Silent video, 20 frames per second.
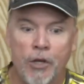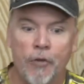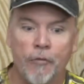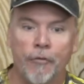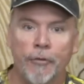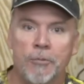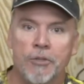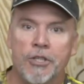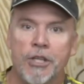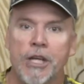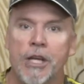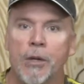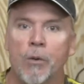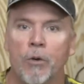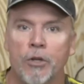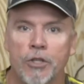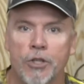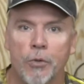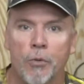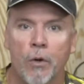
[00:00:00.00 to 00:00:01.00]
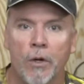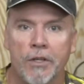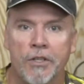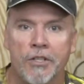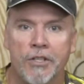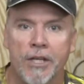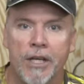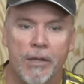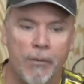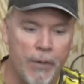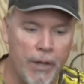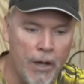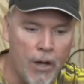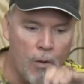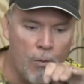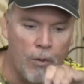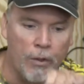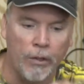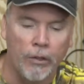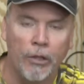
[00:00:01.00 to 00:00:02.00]
you from seeing what you want to see. We
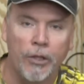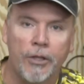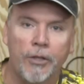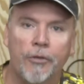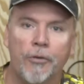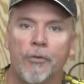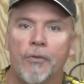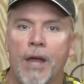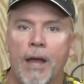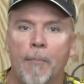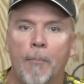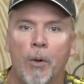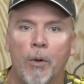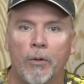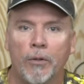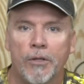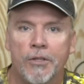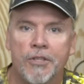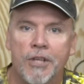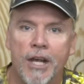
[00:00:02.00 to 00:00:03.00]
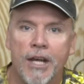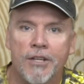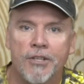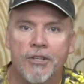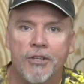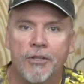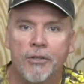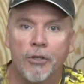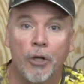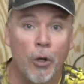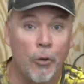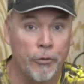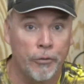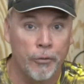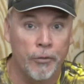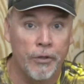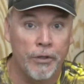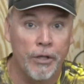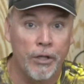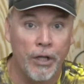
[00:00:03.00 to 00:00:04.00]
all want to look through that polarization, go
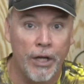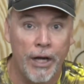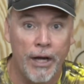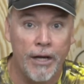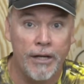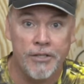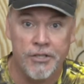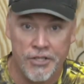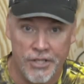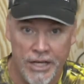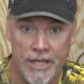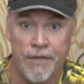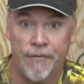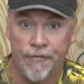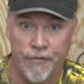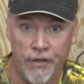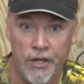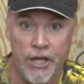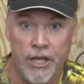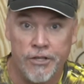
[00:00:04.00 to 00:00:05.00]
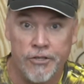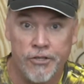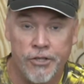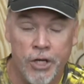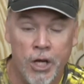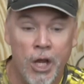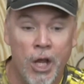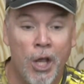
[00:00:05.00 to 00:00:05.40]
through the glare and see the fish.